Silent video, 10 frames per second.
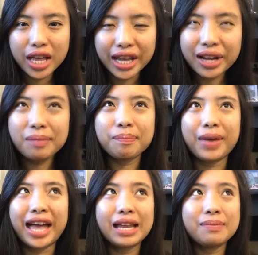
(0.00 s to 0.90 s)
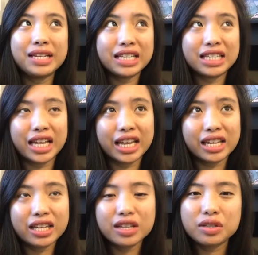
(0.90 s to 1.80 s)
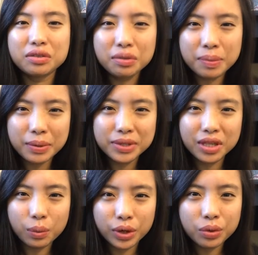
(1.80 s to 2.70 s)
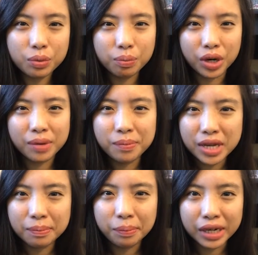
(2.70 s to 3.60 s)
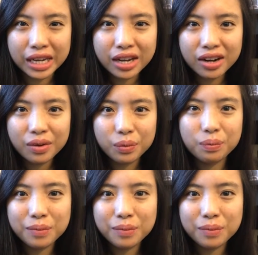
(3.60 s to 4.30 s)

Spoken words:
I got mad because, like, Snoopy was the one who brought me and Bunny here.